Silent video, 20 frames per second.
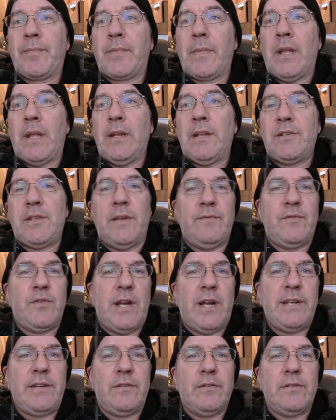unless you have
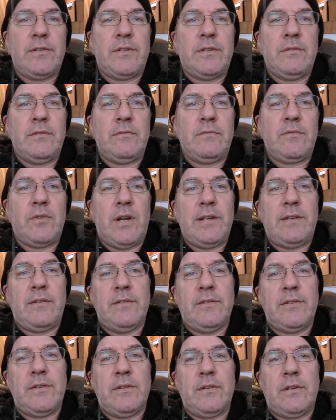dried goods. Dried
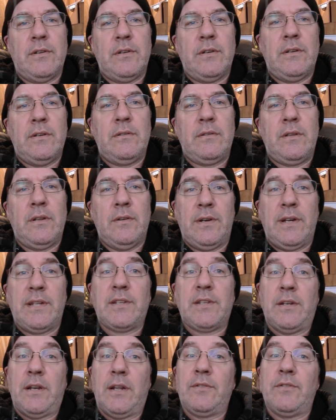goods are good.
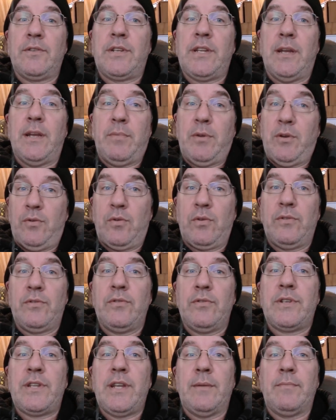That's another tip, a
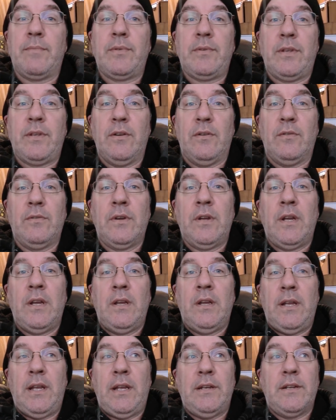northern tip, in
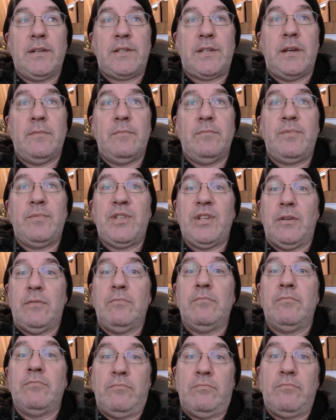the
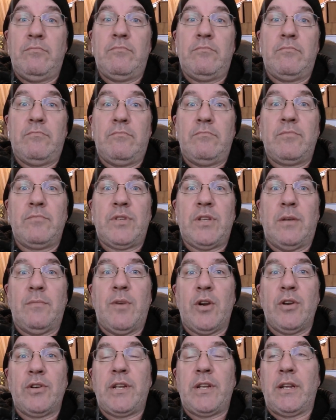
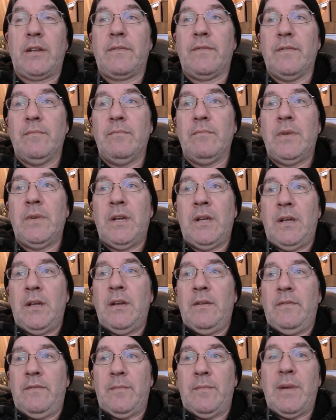sub-sub-subarctic from
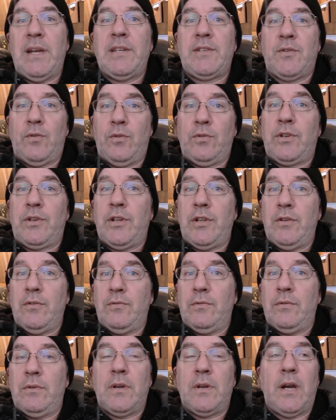Icehole to
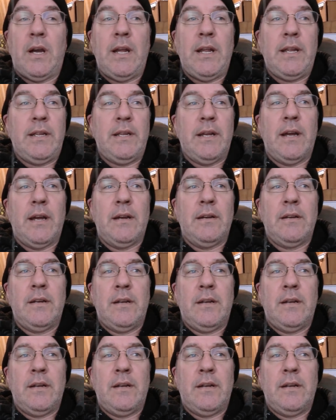you. I